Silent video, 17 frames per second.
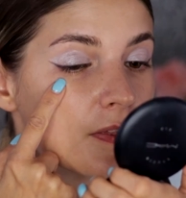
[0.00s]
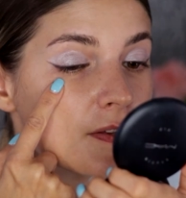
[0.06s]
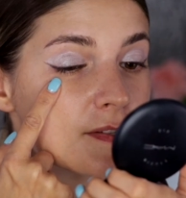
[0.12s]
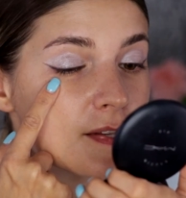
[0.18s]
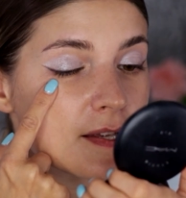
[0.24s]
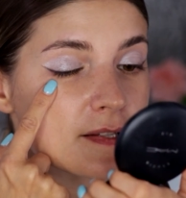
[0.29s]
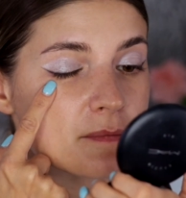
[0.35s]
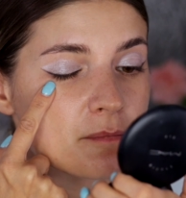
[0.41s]

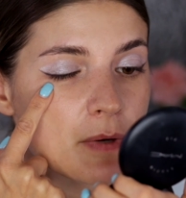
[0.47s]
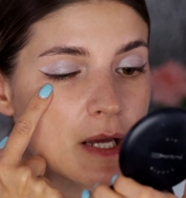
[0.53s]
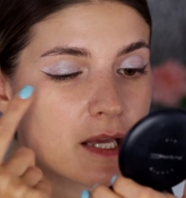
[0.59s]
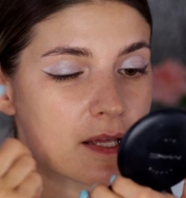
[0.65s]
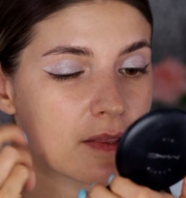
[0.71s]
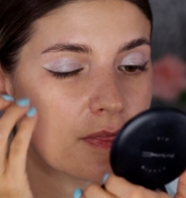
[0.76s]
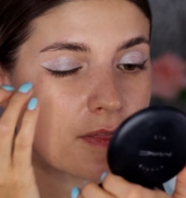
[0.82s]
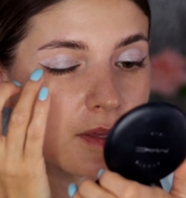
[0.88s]
This has
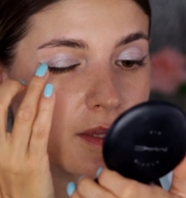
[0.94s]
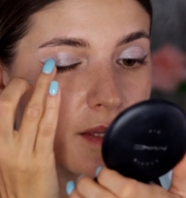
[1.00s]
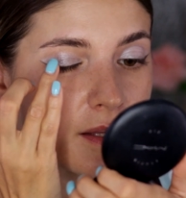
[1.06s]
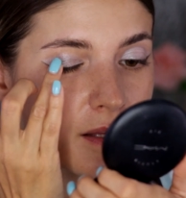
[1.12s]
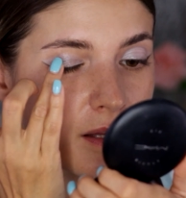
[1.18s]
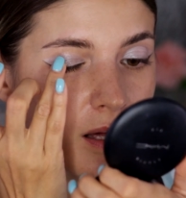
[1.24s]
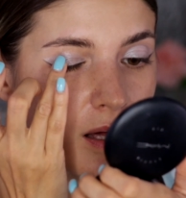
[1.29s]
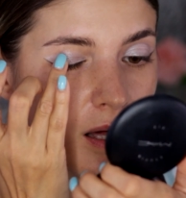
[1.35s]
made
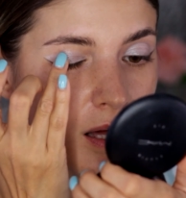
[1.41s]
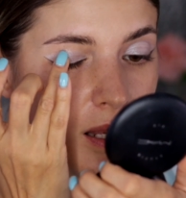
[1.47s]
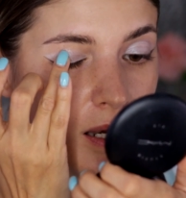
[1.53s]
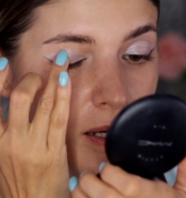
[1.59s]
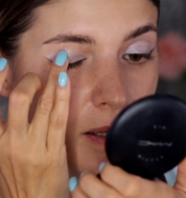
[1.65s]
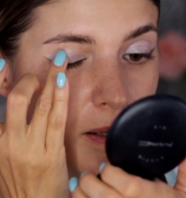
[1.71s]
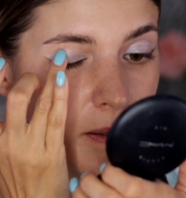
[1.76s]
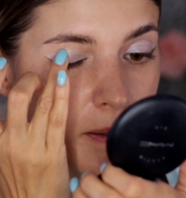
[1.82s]
the
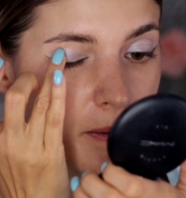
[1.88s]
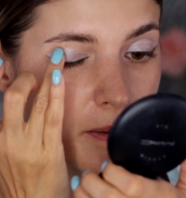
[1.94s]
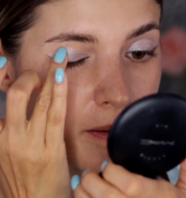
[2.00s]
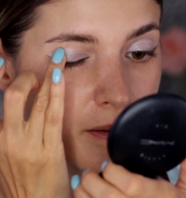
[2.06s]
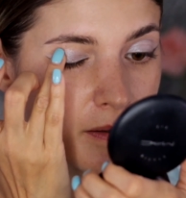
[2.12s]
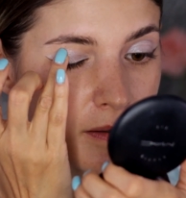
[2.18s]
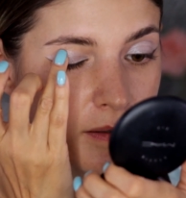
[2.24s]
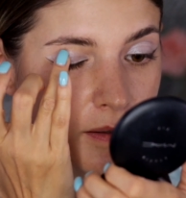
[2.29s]

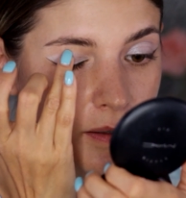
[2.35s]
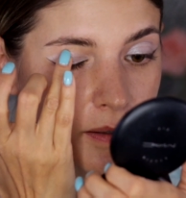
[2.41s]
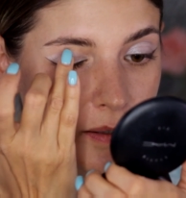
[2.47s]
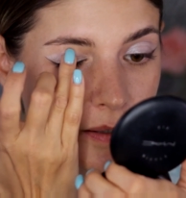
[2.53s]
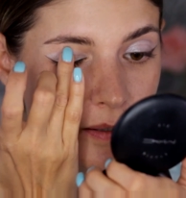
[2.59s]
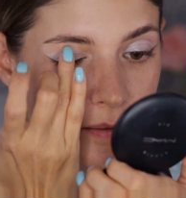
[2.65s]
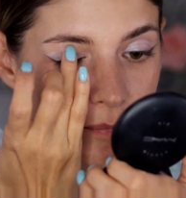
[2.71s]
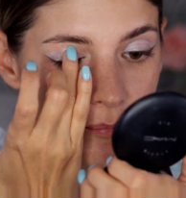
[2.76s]
color
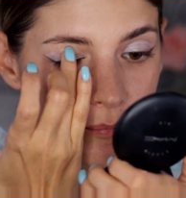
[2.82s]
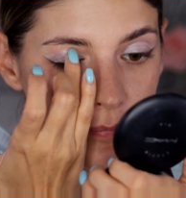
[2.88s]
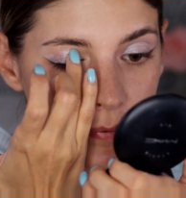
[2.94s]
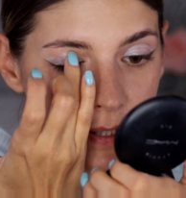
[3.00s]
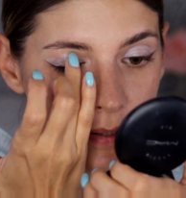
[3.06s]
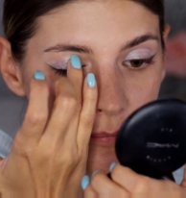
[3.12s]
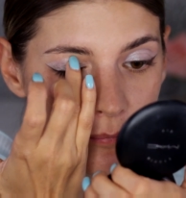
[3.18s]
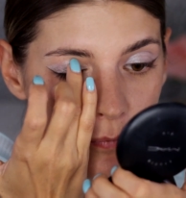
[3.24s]
a
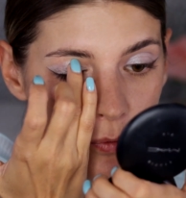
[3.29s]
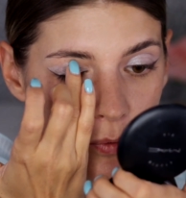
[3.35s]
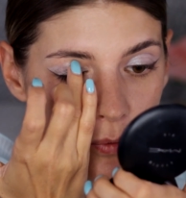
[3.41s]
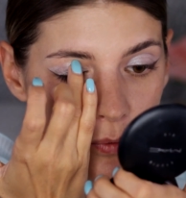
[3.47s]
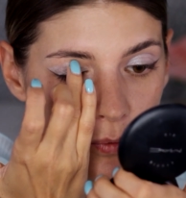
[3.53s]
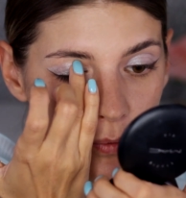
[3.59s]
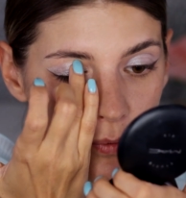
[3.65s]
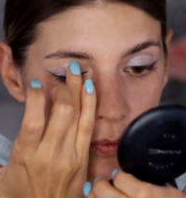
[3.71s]
bit
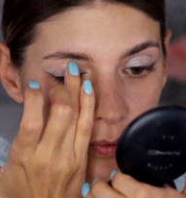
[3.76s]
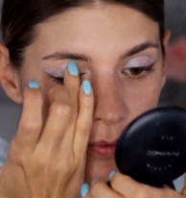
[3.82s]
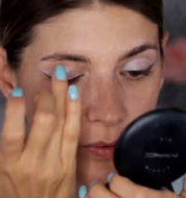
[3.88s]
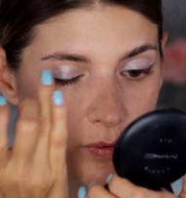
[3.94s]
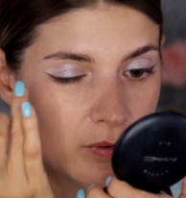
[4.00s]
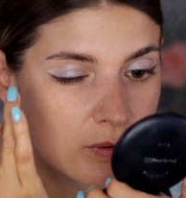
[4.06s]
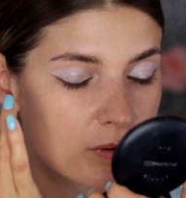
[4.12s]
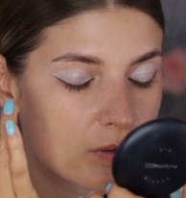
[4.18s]
more
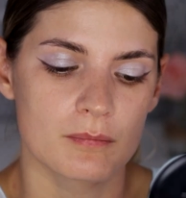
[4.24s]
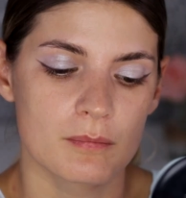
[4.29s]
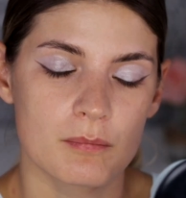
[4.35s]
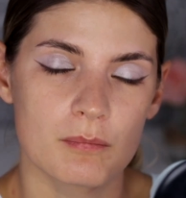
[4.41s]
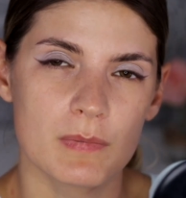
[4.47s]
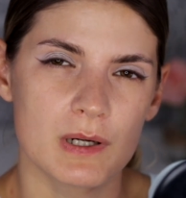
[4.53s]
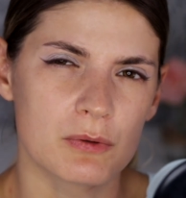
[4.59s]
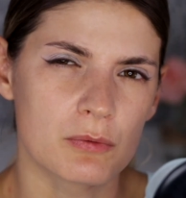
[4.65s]

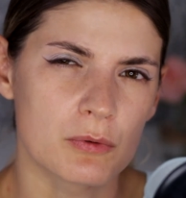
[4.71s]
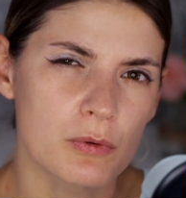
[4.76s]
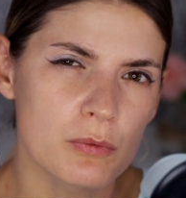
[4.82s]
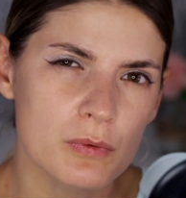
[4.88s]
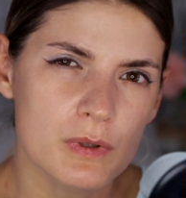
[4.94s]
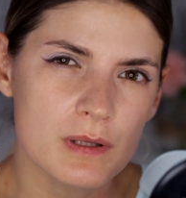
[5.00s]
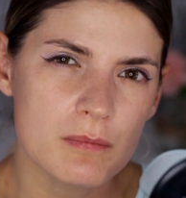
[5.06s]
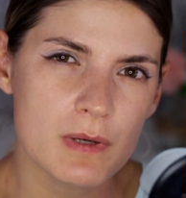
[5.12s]

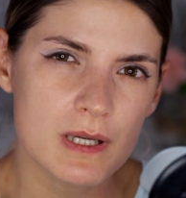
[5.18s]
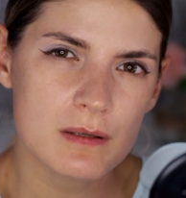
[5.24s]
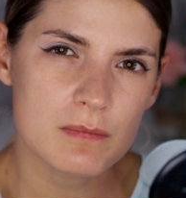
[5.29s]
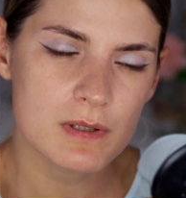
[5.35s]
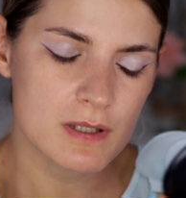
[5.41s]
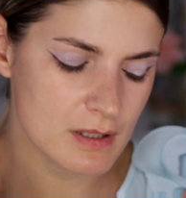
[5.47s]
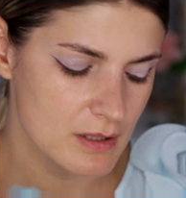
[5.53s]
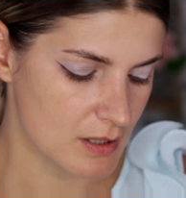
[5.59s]
maroony,
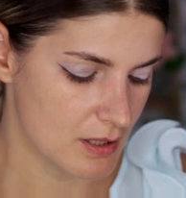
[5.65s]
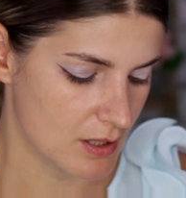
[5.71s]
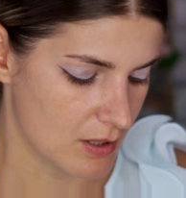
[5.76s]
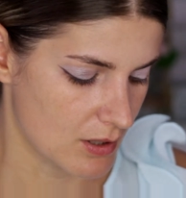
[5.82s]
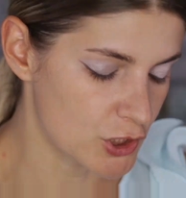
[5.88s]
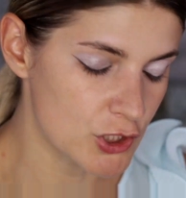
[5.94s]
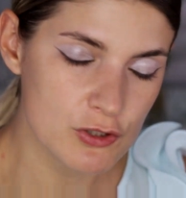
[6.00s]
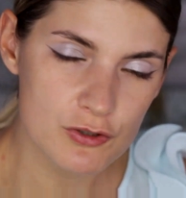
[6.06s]
maybe
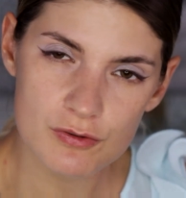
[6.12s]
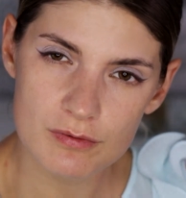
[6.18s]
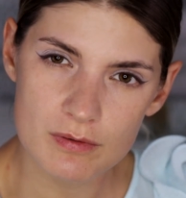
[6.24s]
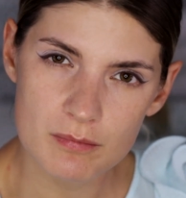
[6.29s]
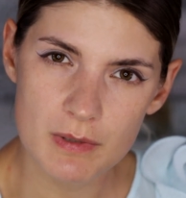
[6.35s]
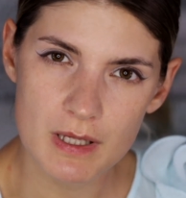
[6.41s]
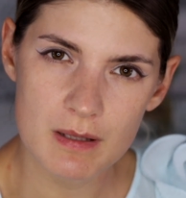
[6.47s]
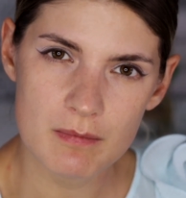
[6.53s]

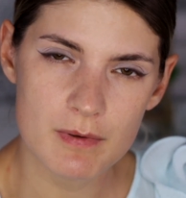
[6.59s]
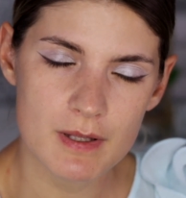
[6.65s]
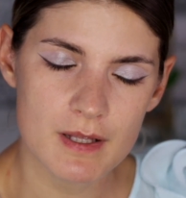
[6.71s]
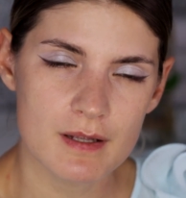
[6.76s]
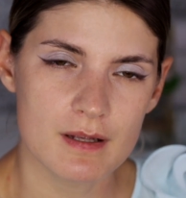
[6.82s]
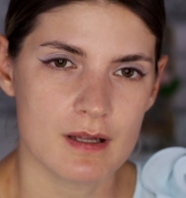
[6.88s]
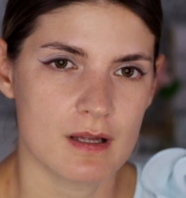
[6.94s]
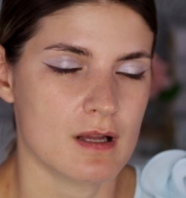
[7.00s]
neutral,
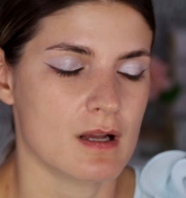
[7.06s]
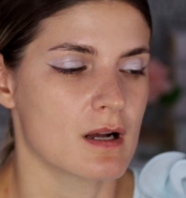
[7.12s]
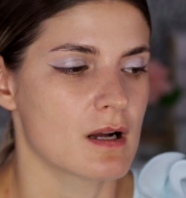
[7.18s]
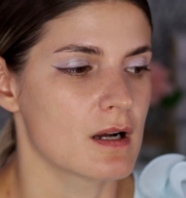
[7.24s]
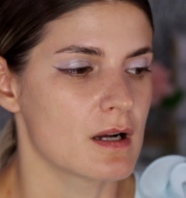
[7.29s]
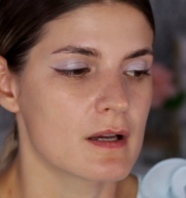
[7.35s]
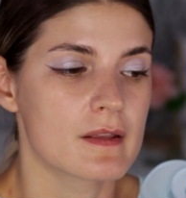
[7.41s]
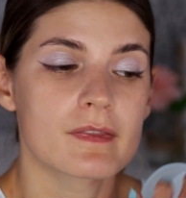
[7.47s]
maybe.
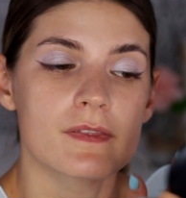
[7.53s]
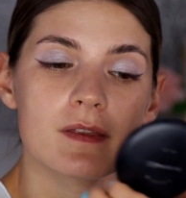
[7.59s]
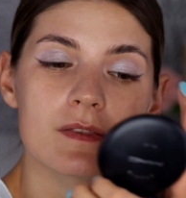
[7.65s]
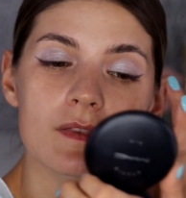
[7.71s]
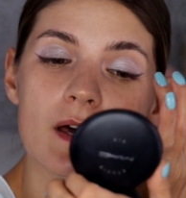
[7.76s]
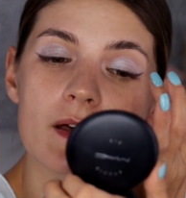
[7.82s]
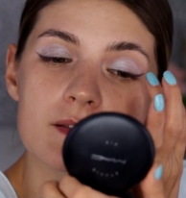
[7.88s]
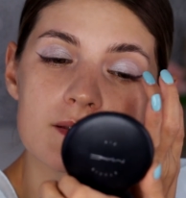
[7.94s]
I
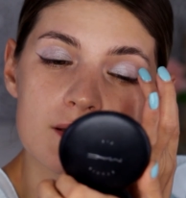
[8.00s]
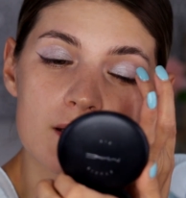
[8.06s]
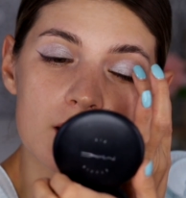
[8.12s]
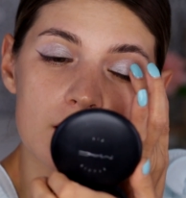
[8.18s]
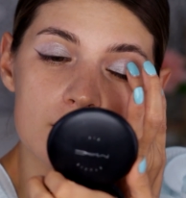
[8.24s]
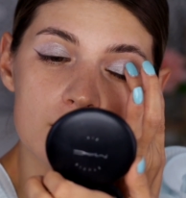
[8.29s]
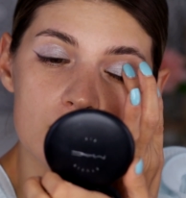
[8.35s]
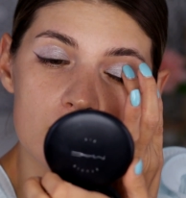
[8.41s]
think that's
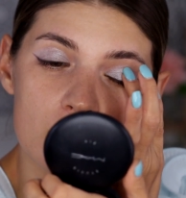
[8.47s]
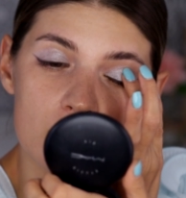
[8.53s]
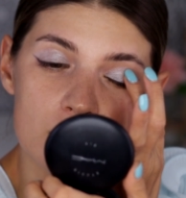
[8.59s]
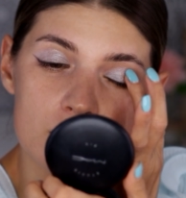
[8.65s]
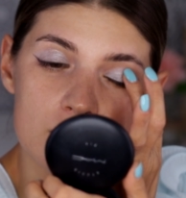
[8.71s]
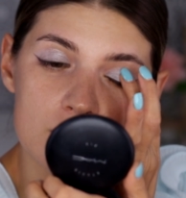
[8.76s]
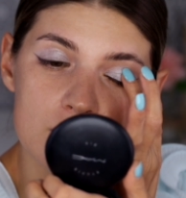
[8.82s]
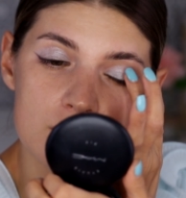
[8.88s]
it, you know,
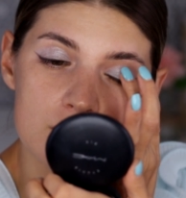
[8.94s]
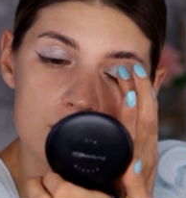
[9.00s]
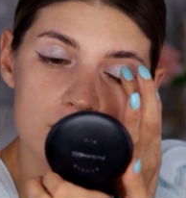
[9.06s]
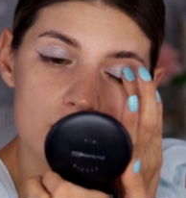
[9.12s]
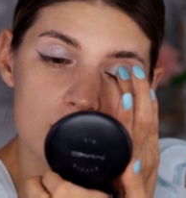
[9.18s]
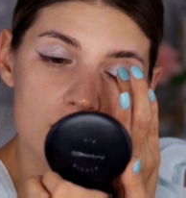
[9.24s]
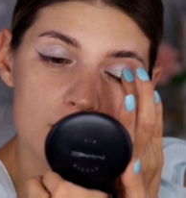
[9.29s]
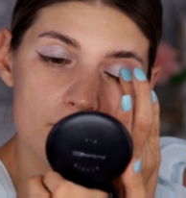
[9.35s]
it's
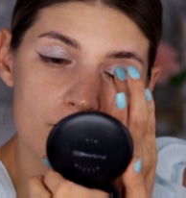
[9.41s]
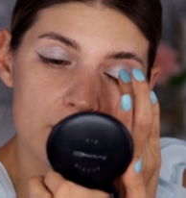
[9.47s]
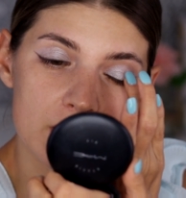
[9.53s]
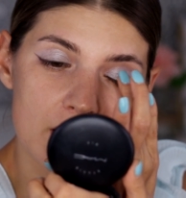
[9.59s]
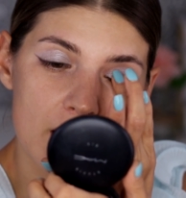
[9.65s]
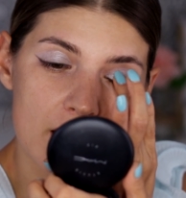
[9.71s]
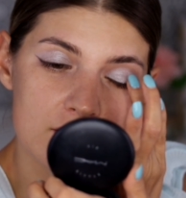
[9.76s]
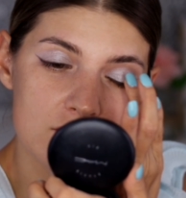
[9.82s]
just
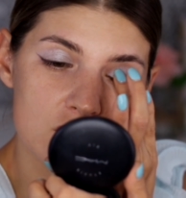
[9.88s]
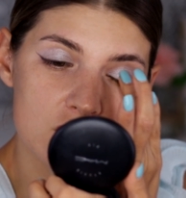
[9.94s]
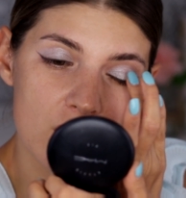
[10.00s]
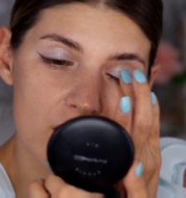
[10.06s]
it has